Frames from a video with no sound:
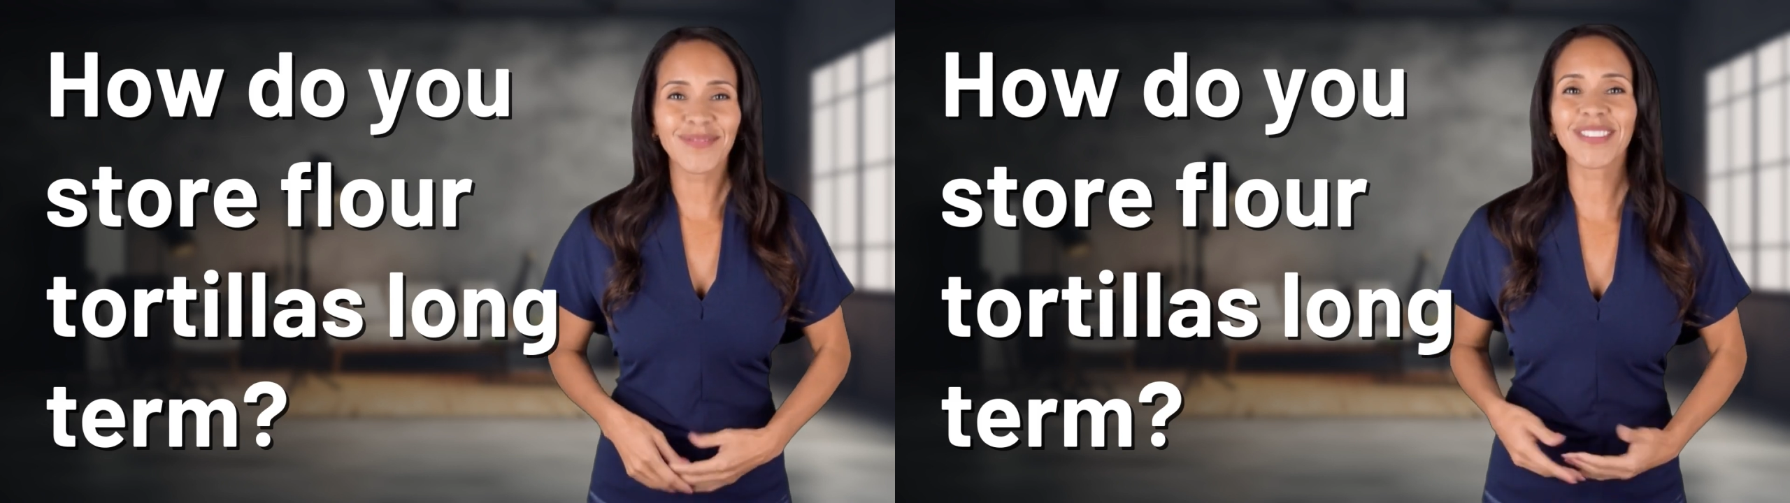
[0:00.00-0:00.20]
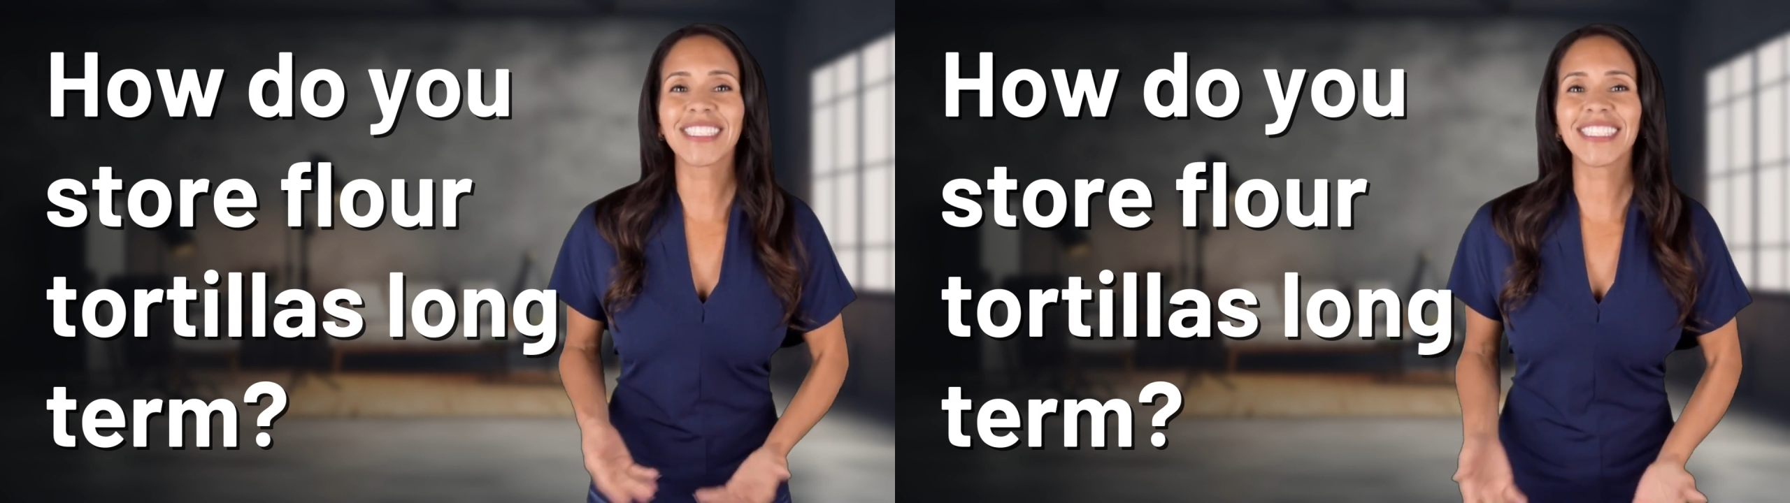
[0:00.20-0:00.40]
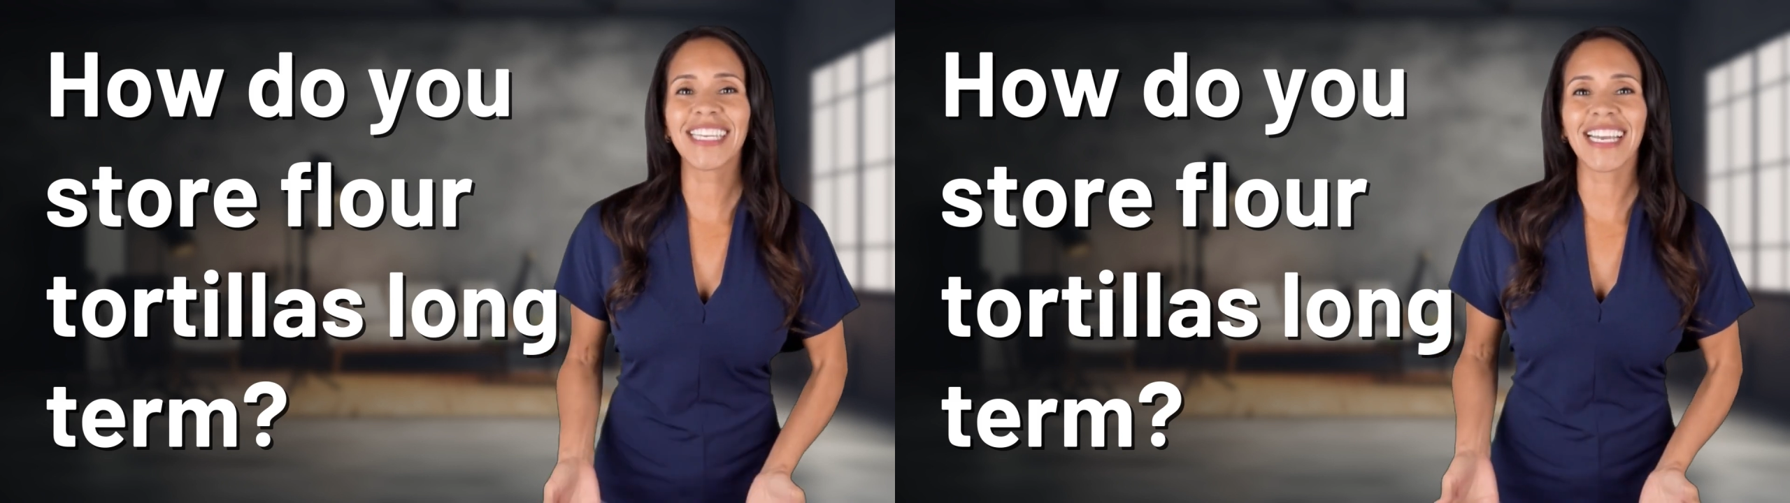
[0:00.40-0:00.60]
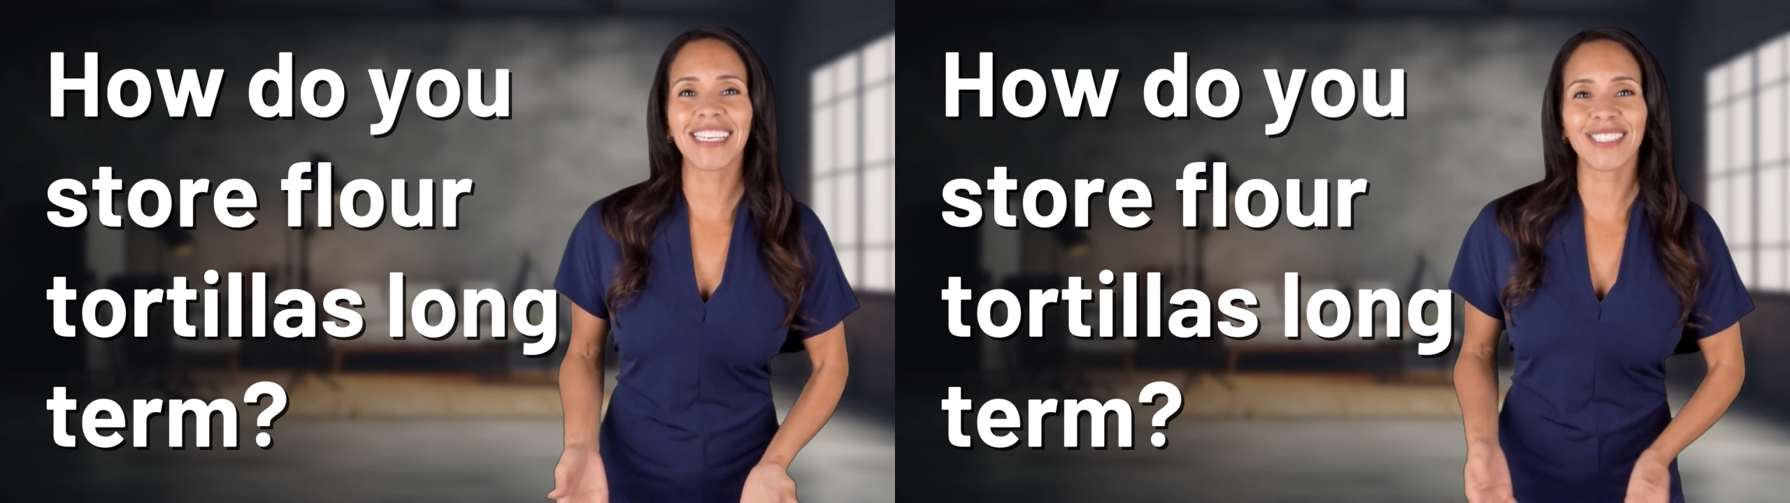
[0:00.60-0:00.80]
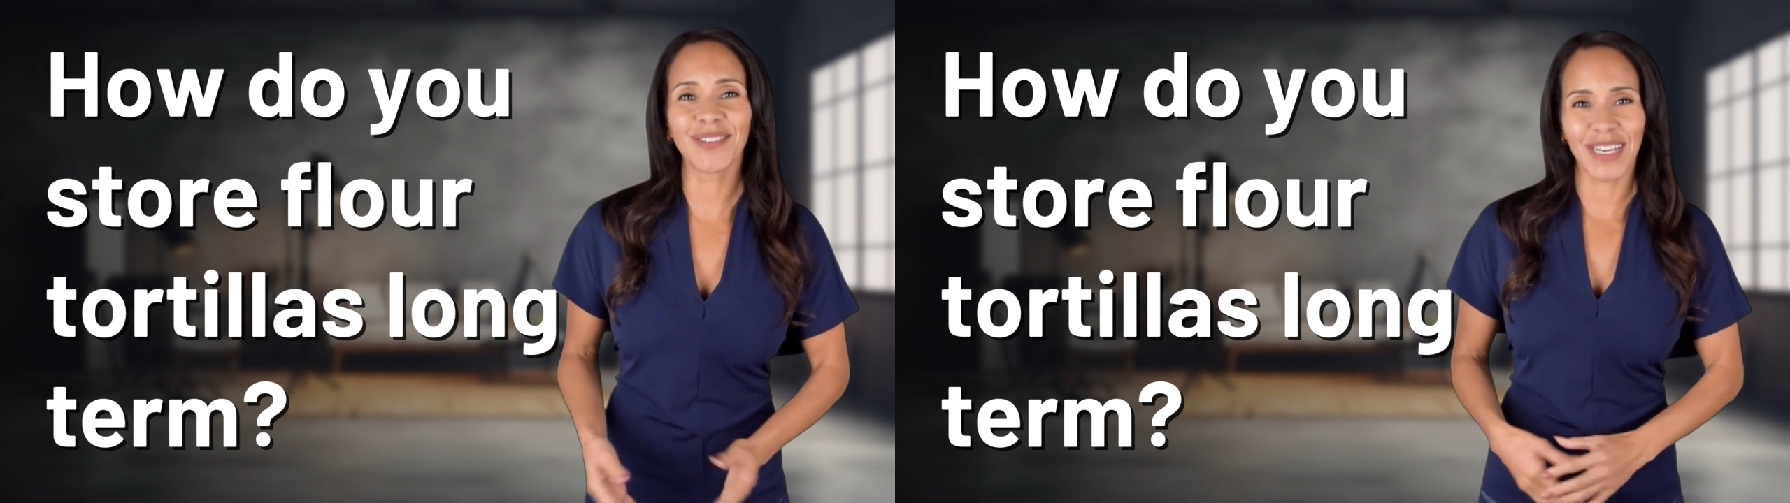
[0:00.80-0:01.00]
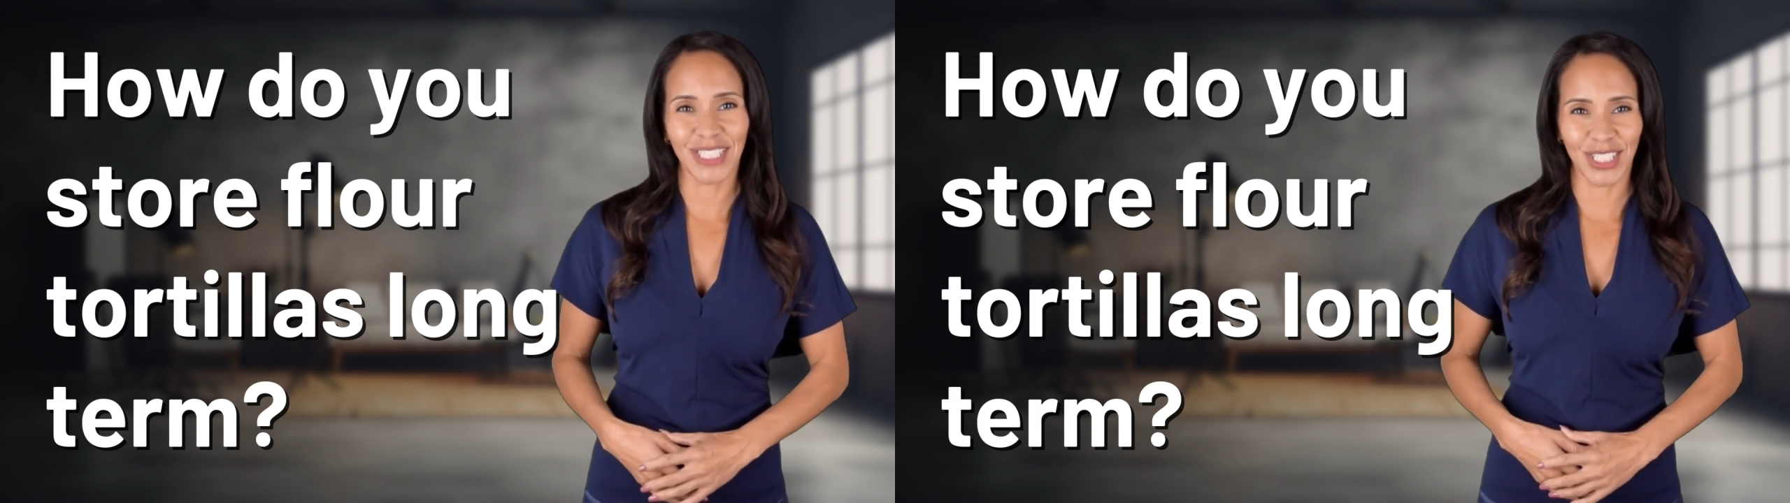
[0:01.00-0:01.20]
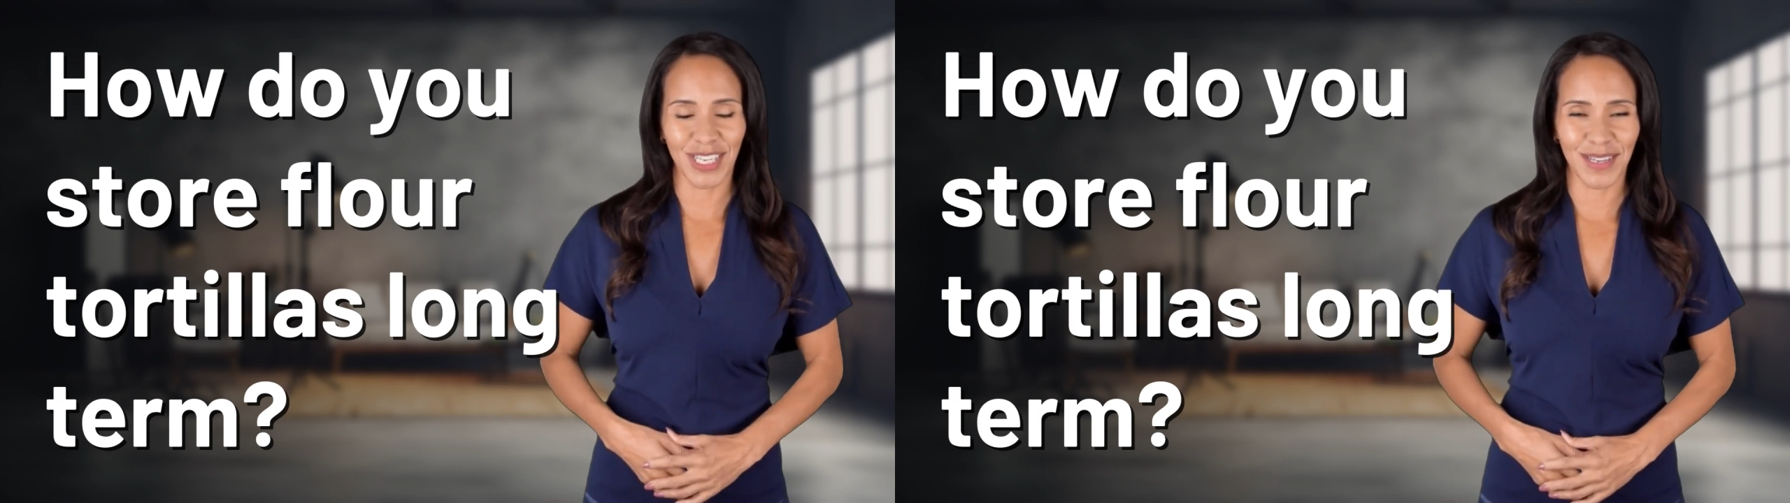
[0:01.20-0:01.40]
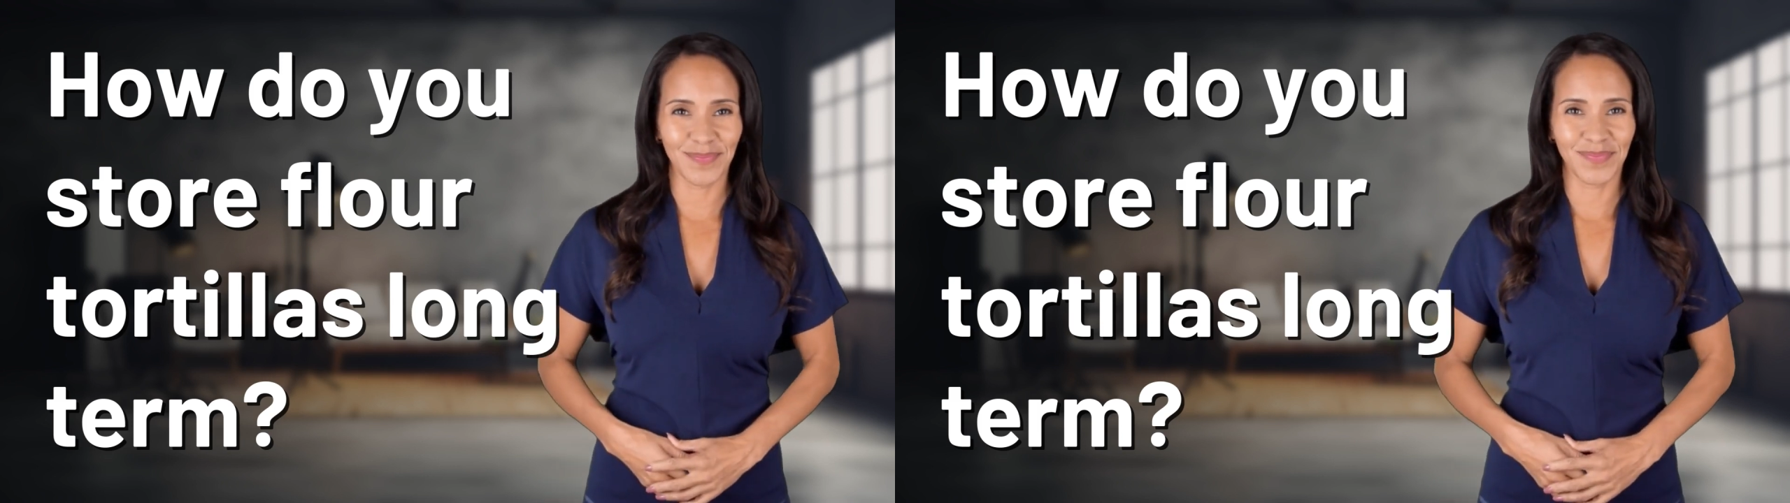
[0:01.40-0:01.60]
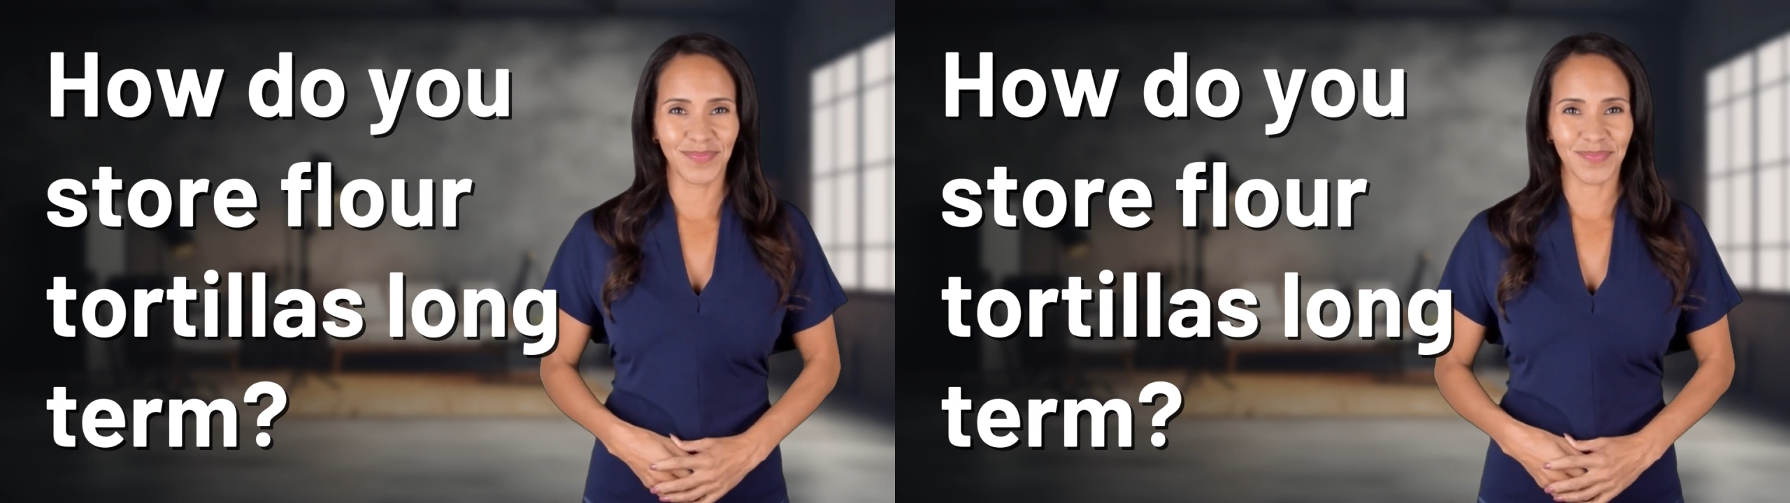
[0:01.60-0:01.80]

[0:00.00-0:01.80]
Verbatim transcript: with today's question.